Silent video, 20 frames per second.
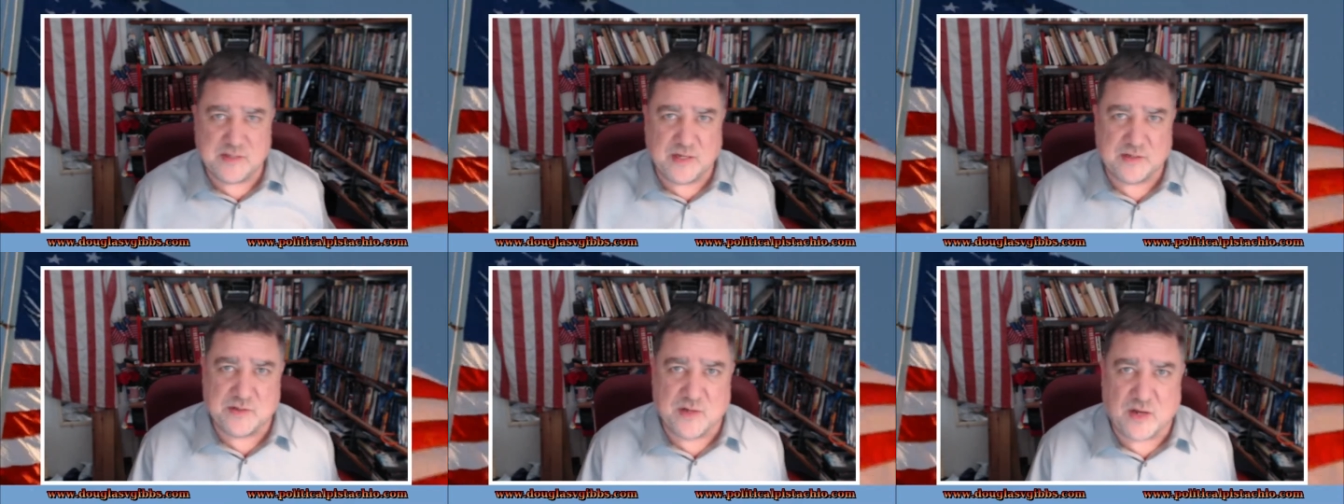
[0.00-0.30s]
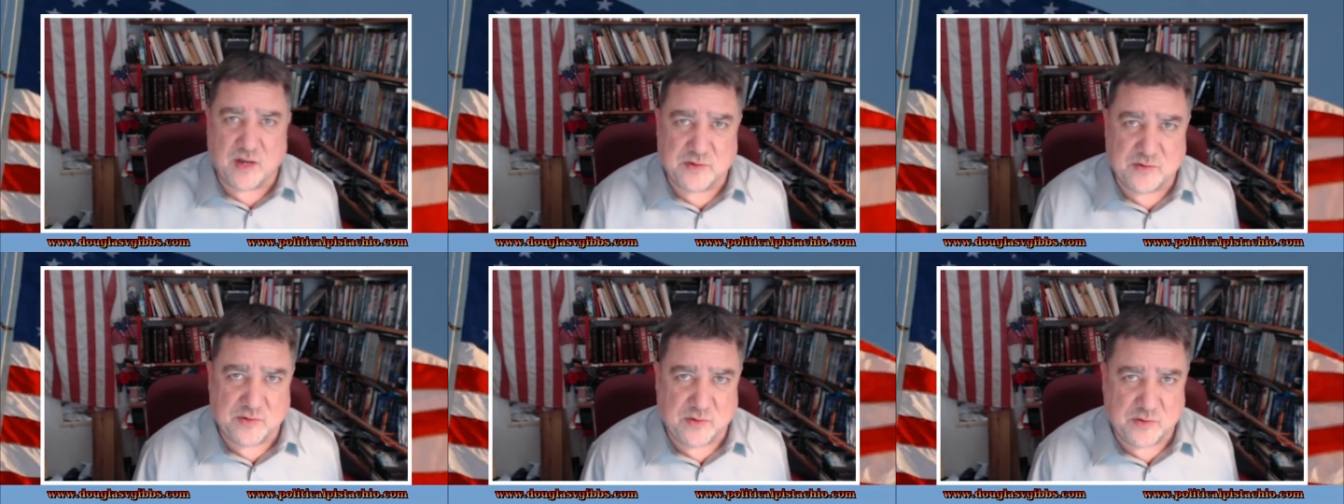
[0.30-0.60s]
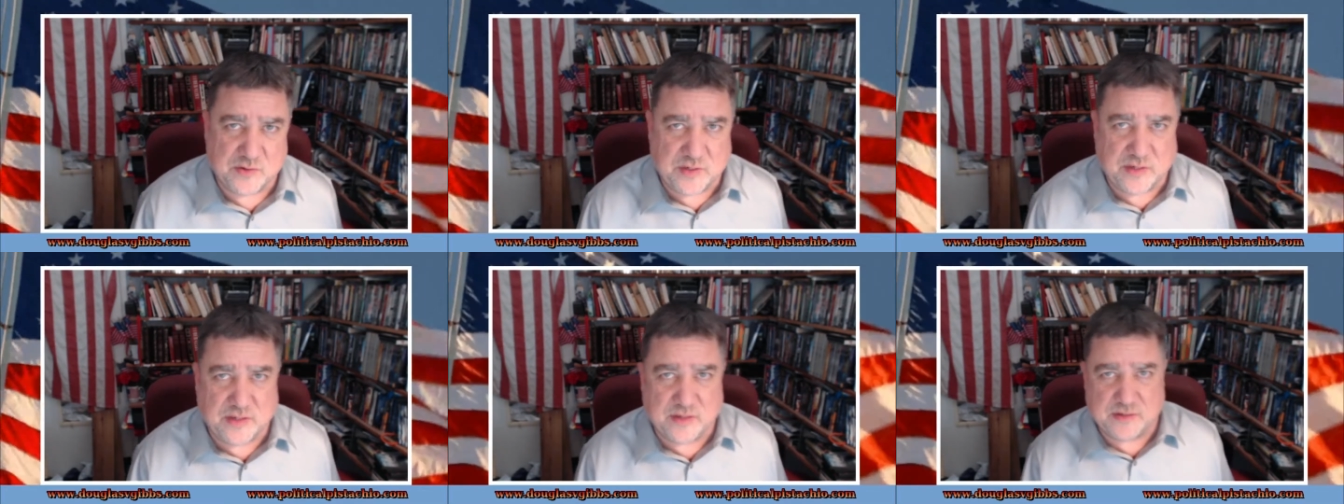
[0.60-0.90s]
is as the
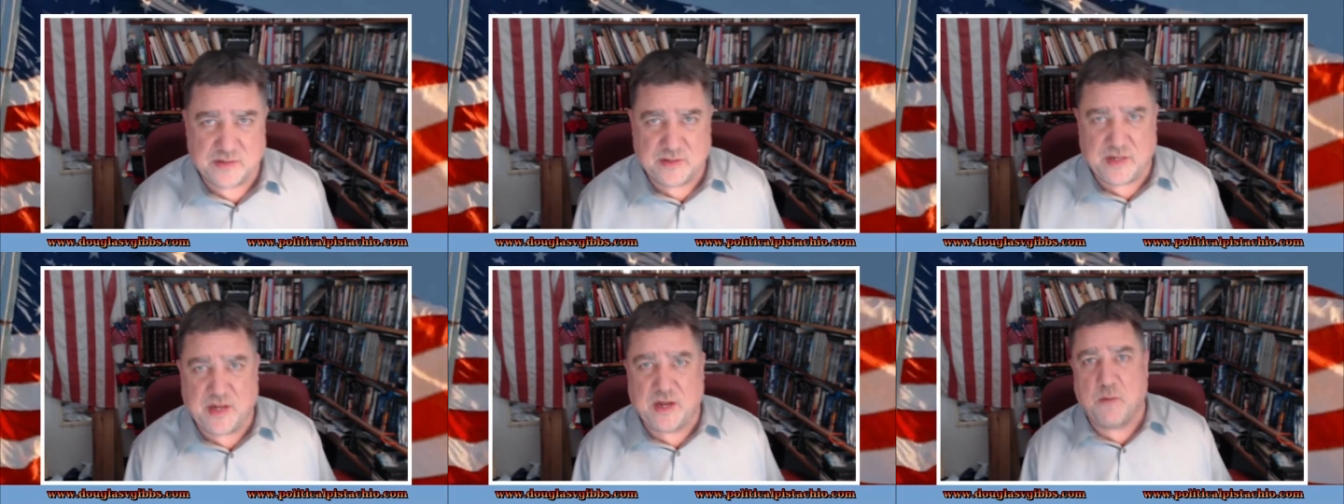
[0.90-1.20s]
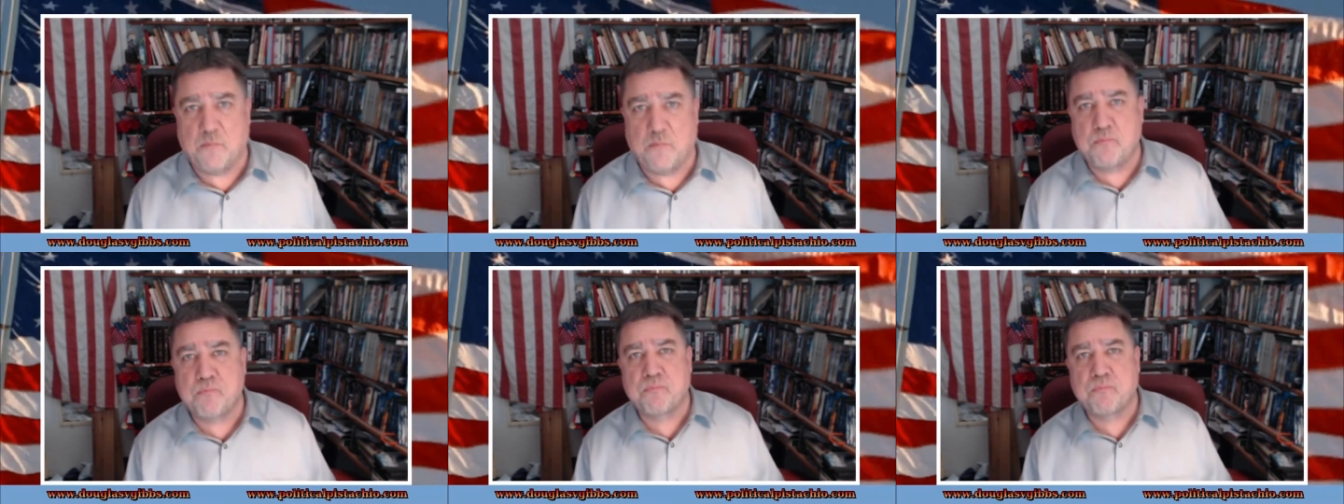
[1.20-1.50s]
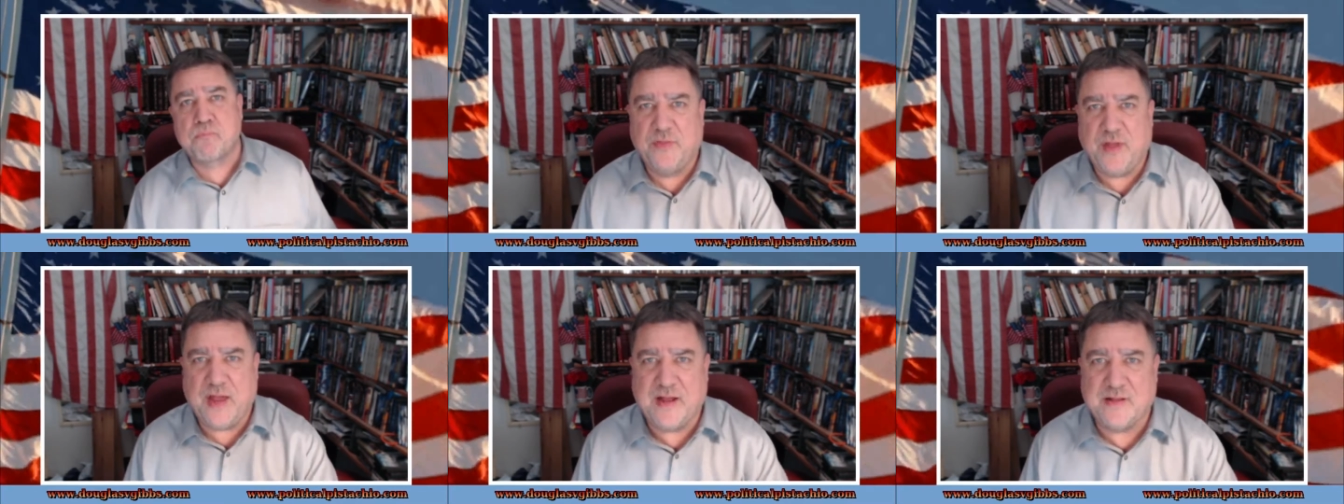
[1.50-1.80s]
Constitution is. Now,
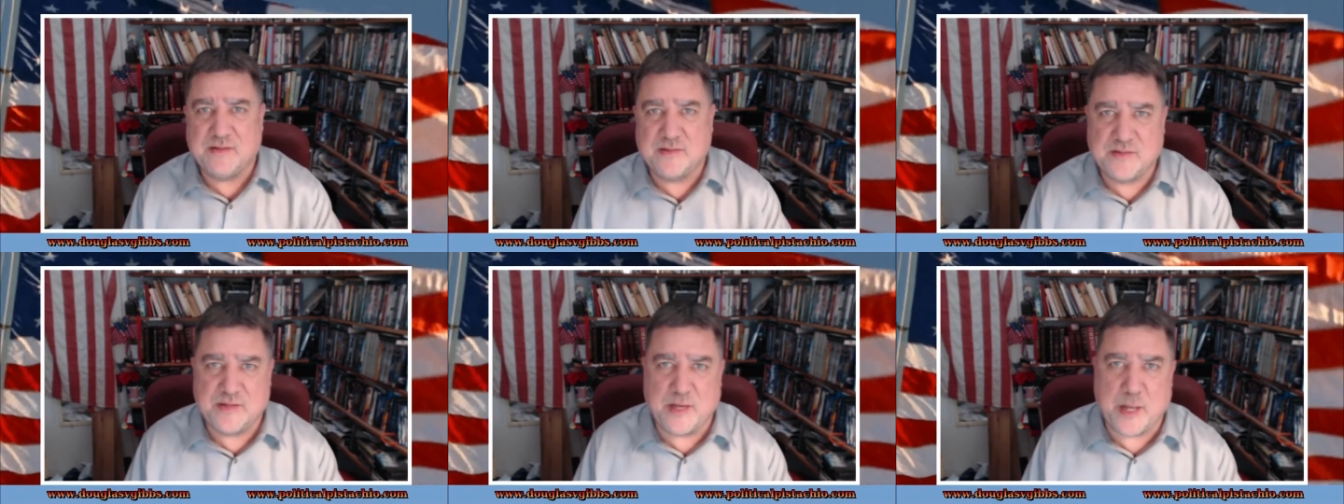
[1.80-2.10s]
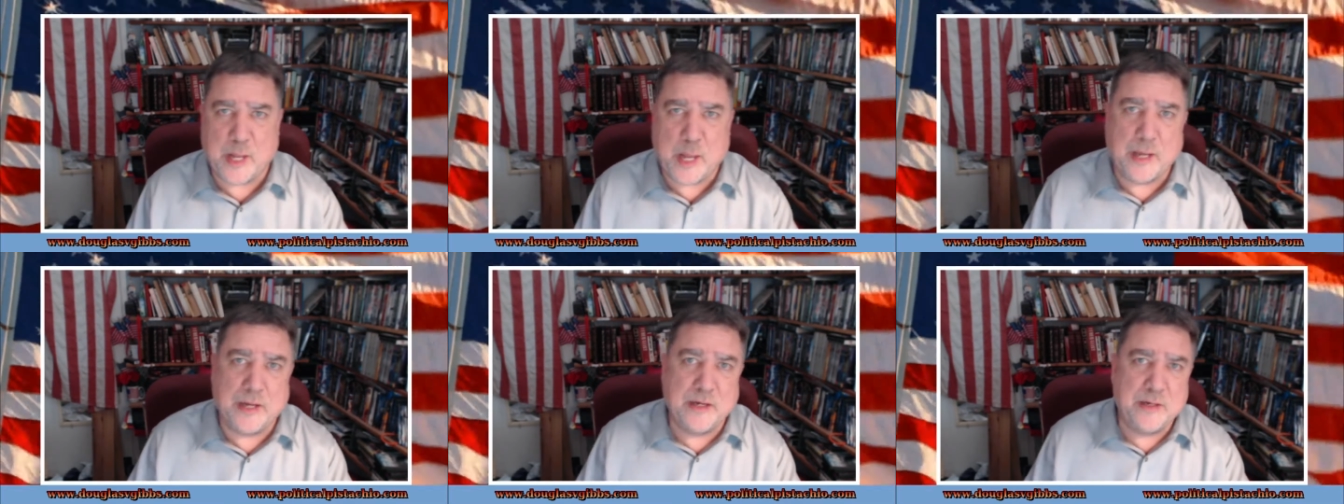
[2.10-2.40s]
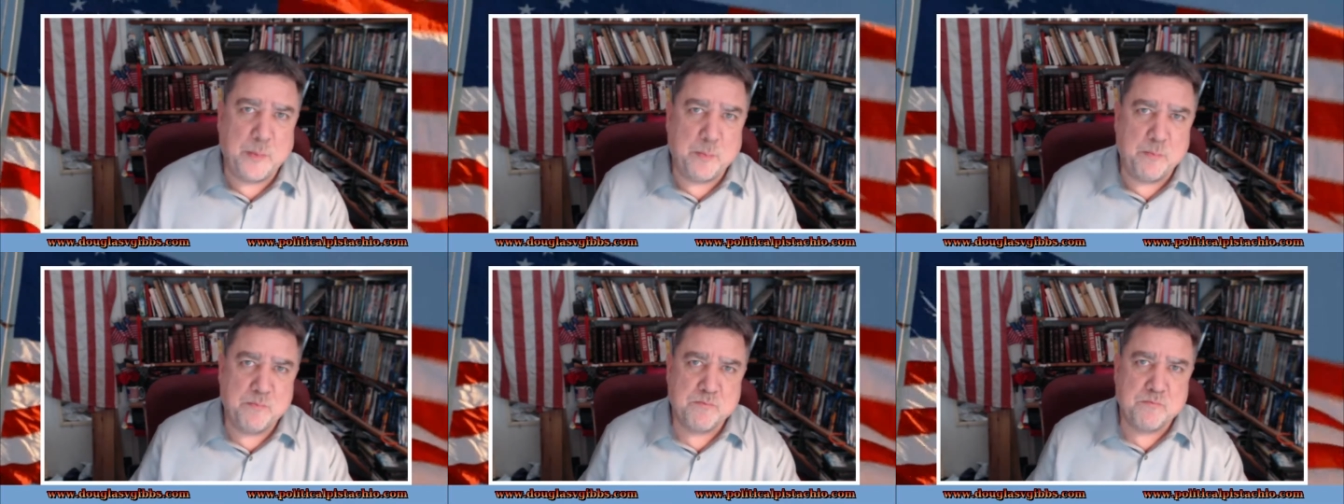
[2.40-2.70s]
that said,